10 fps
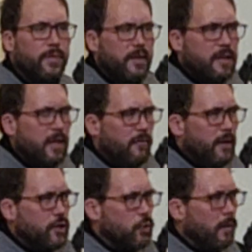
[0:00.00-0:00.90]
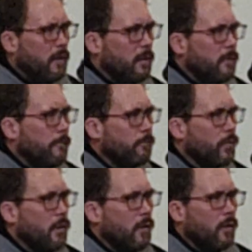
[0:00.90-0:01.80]
This
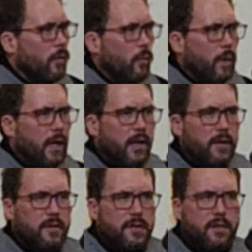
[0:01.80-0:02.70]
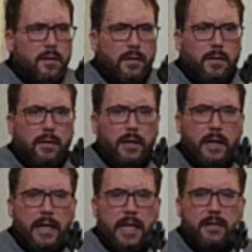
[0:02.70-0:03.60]
individual was
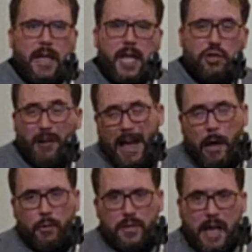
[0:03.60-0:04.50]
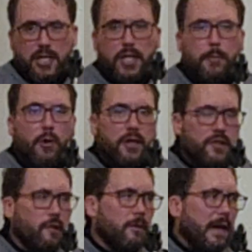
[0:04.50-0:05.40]
in danger. I was actually more
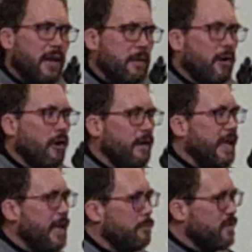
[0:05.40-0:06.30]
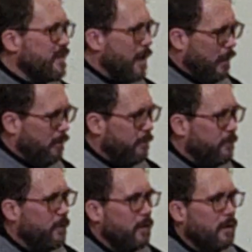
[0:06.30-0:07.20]
concerned about him hurting himself
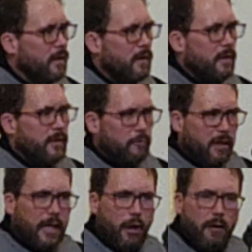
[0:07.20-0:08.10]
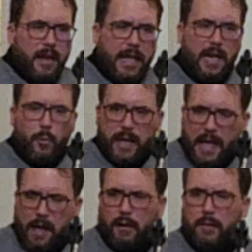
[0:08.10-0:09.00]
than really hurting anyone
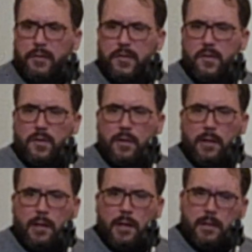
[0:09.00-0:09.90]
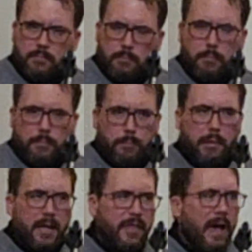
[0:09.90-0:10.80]
else.
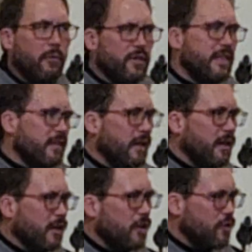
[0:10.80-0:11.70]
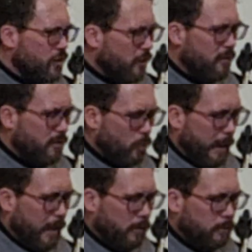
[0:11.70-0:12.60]
But that was a concern as
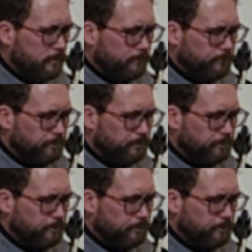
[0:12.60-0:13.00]
well.